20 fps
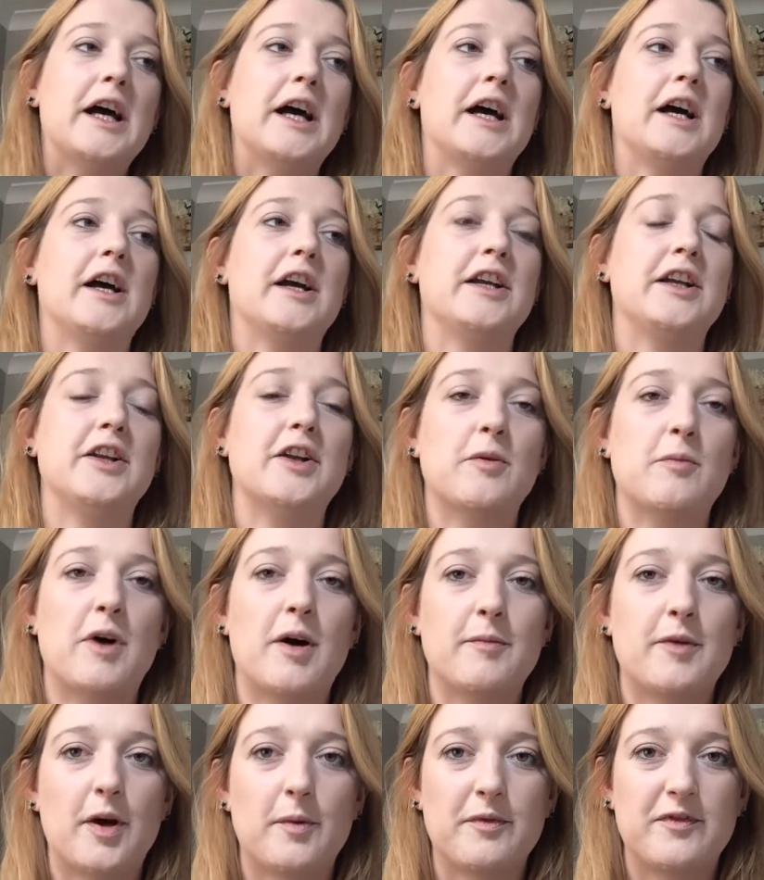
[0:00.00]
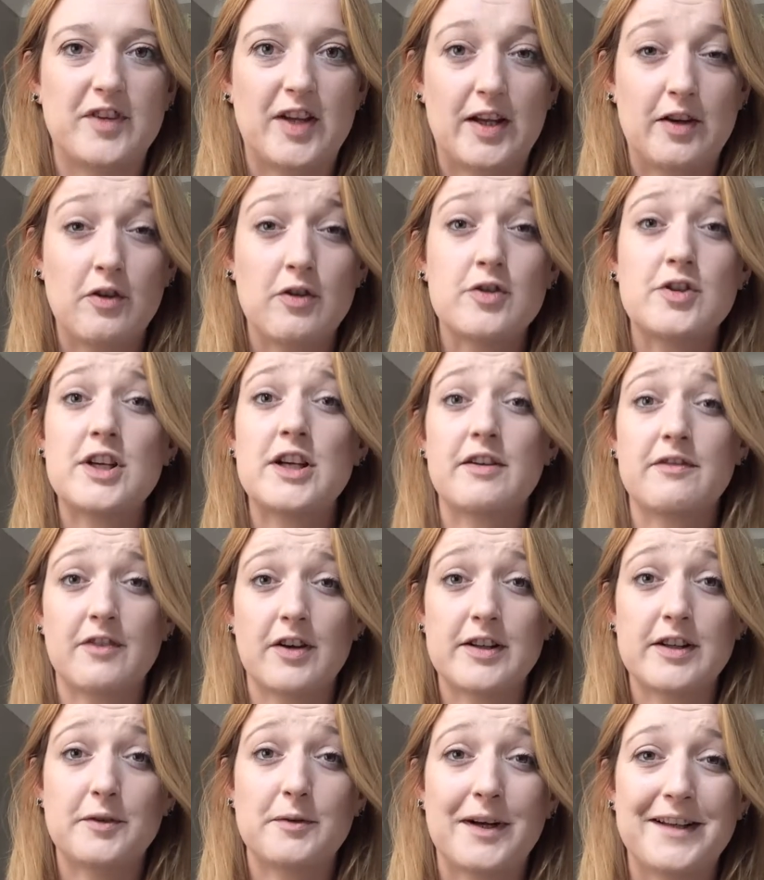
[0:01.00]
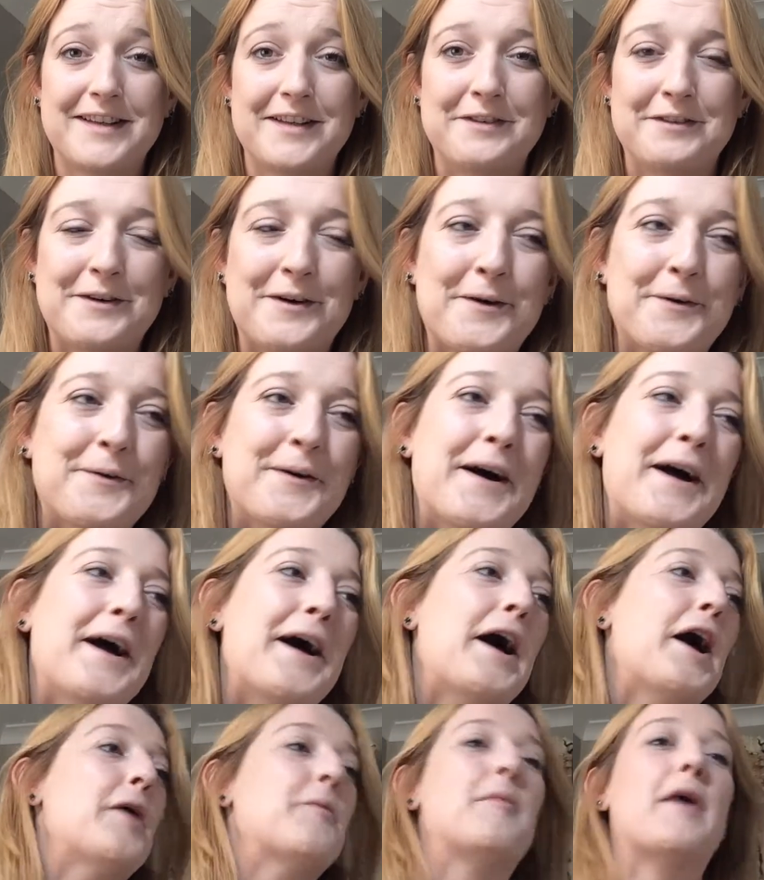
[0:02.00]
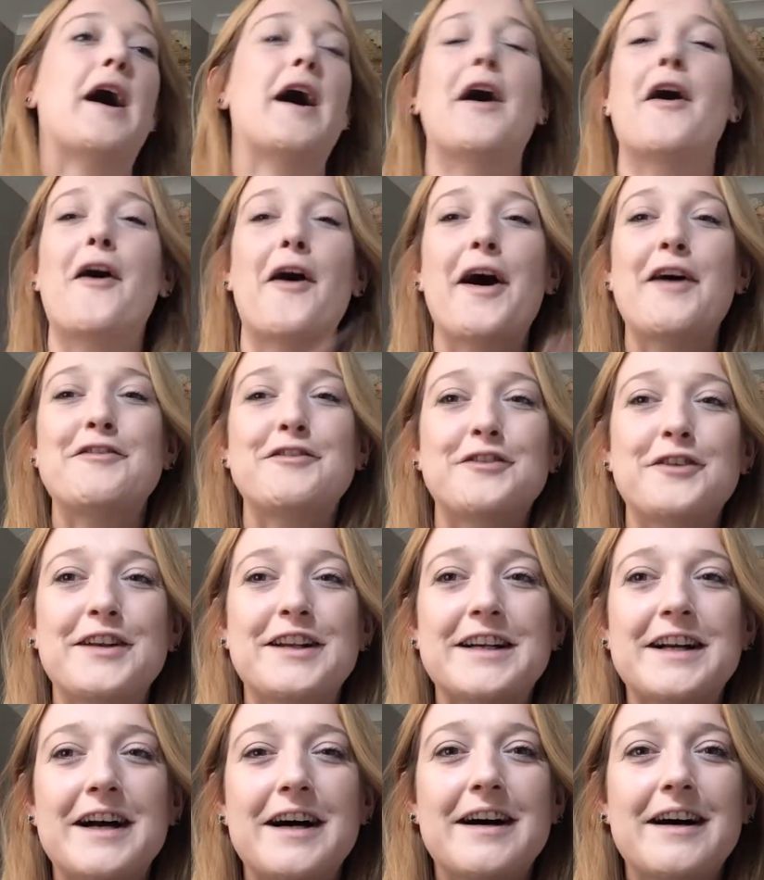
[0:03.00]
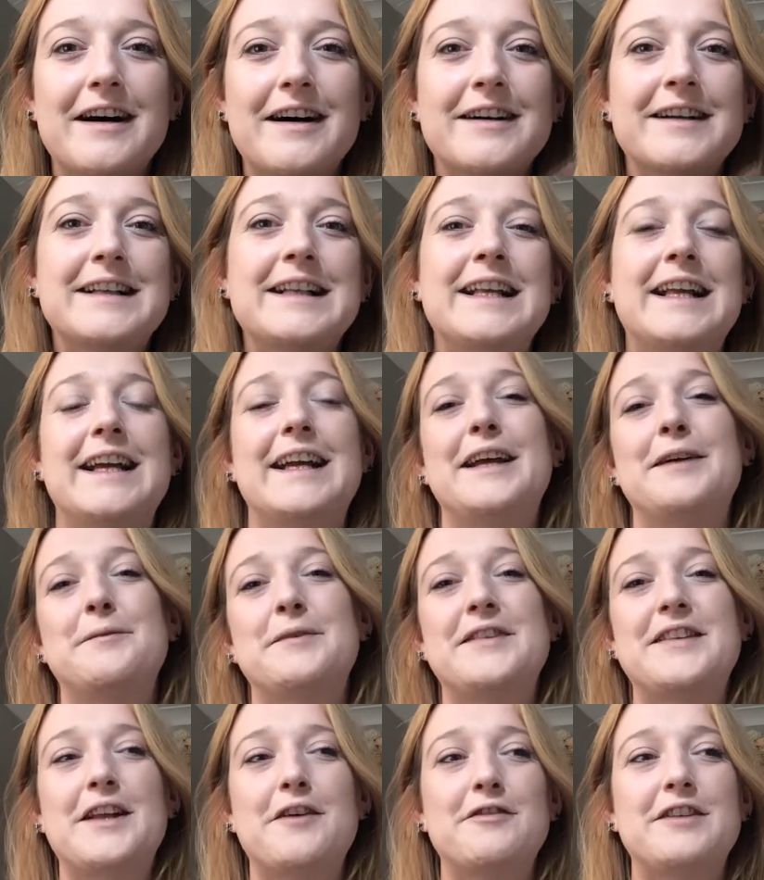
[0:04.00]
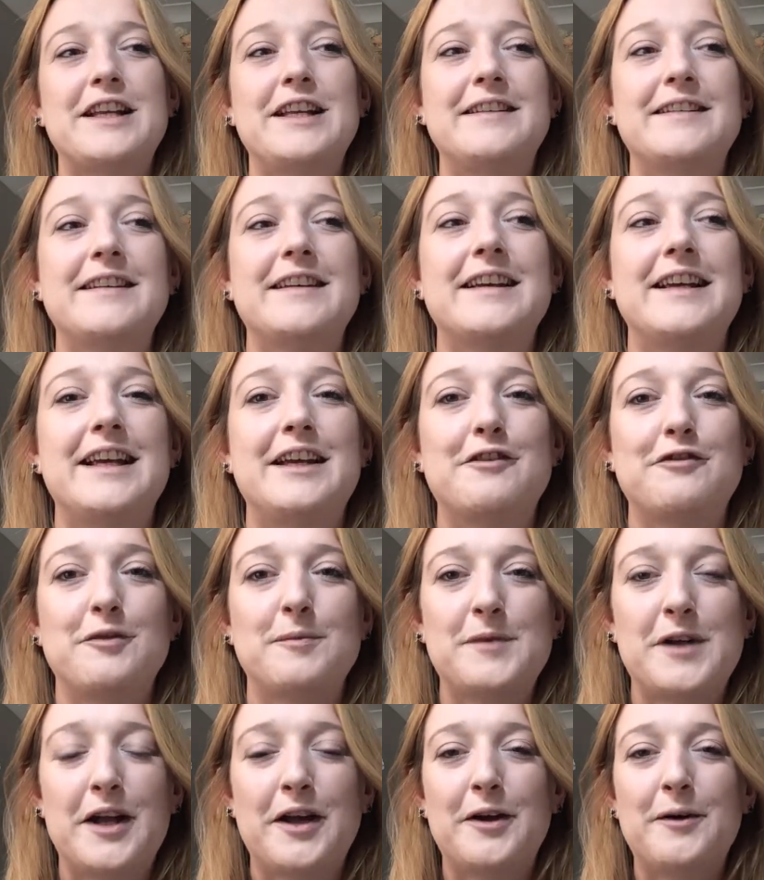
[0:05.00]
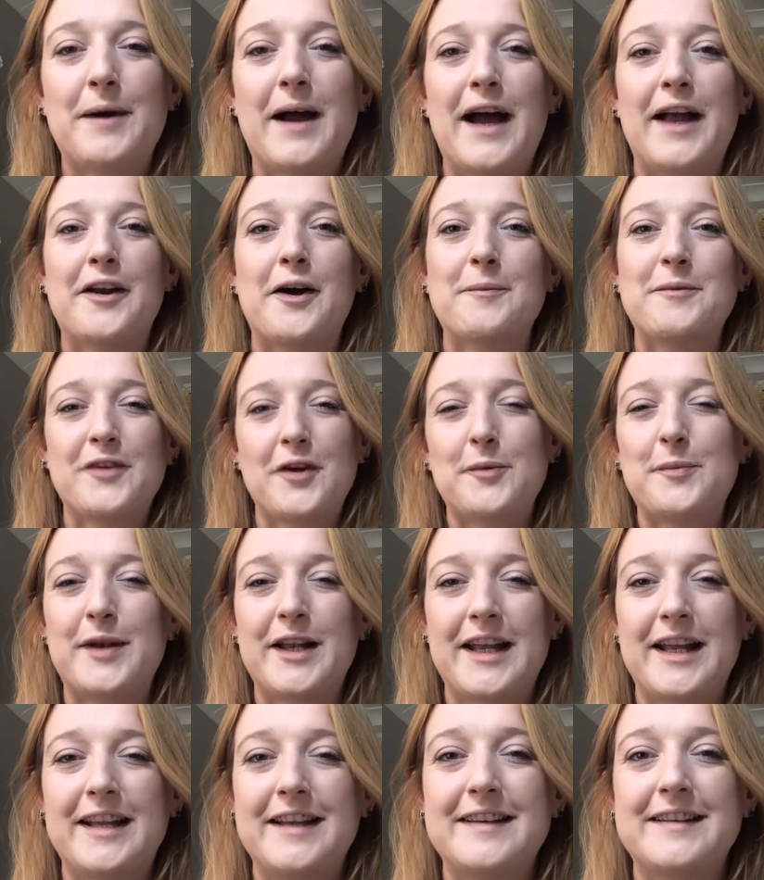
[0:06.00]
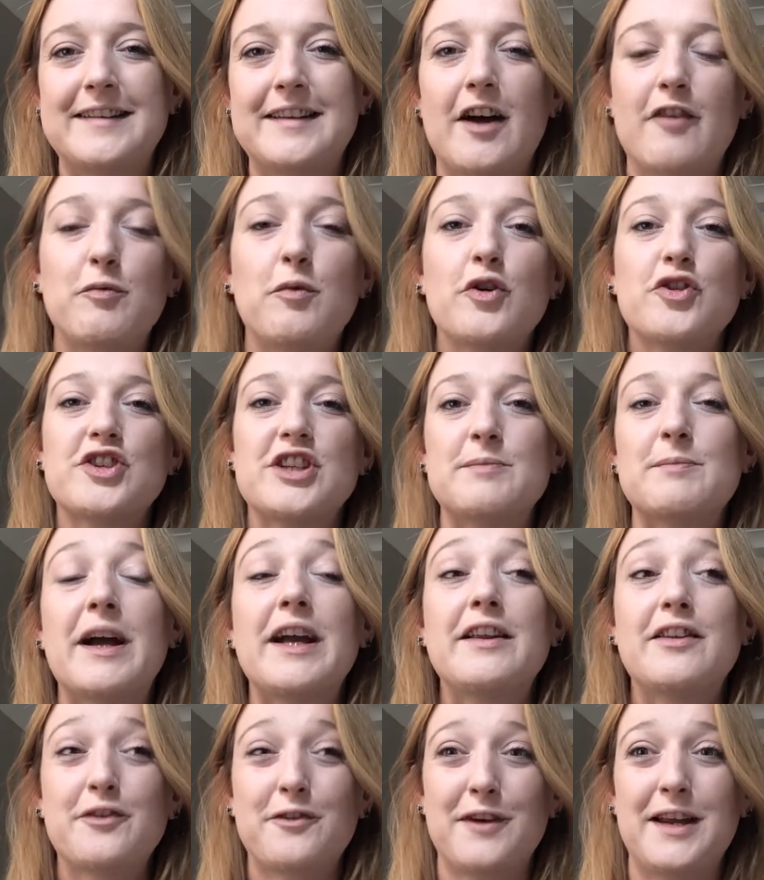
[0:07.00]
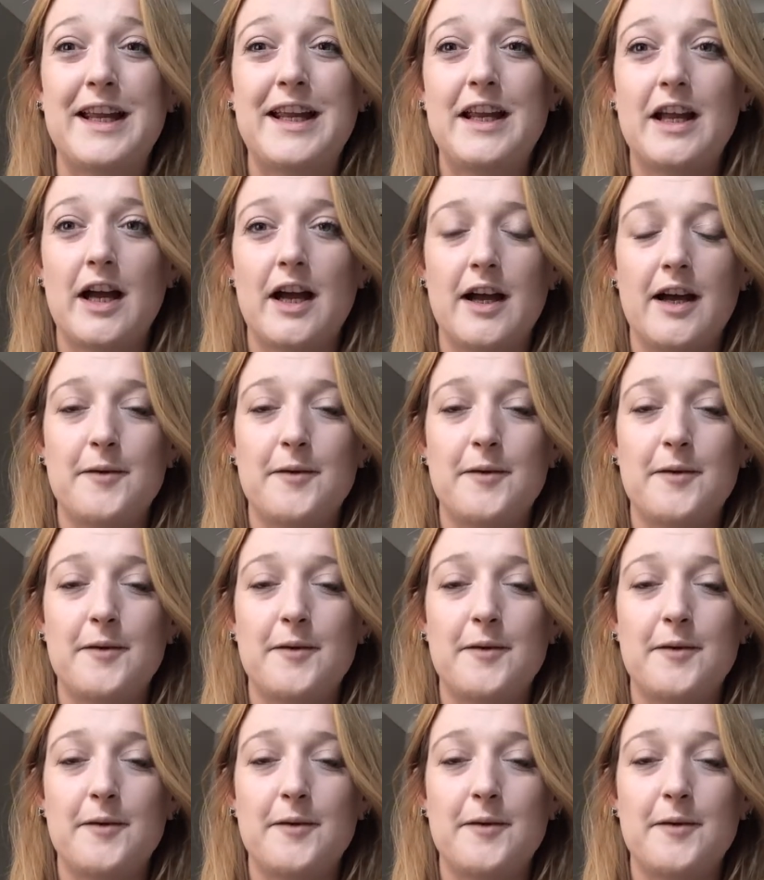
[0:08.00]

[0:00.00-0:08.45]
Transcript: You know what I'm like with technology, I find it quite difficult. But hi Veronica, it was lovely to hear from you, and I'm so pleased. She's made three